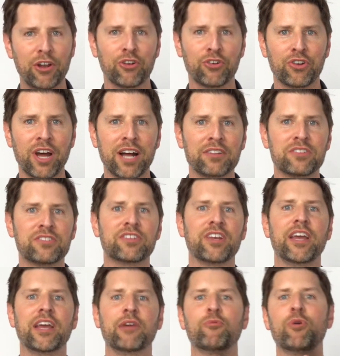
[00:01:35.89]
You're not
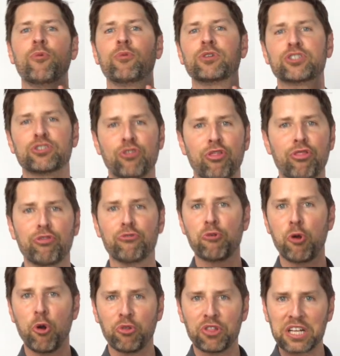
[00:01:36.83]
saying, well, we'll just
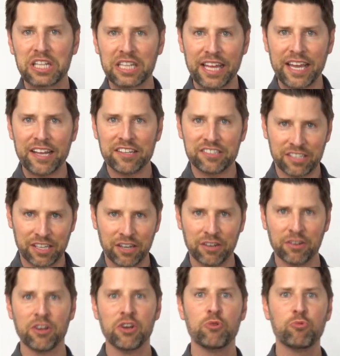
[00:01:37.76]
throw the glaze
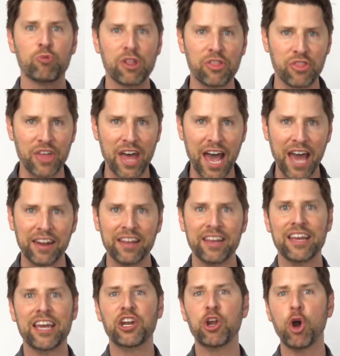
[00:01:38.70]
in with that
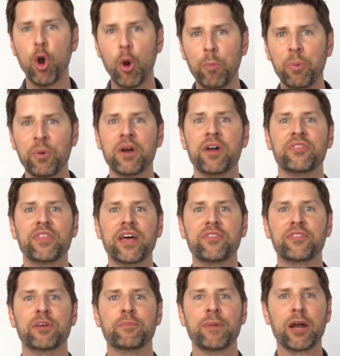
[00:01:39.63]
and hope
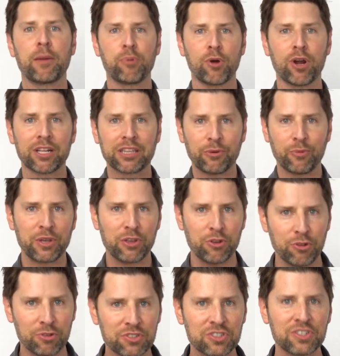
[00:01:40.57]
that the amount of product that we
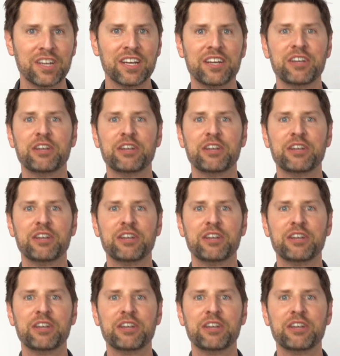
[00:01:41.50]
use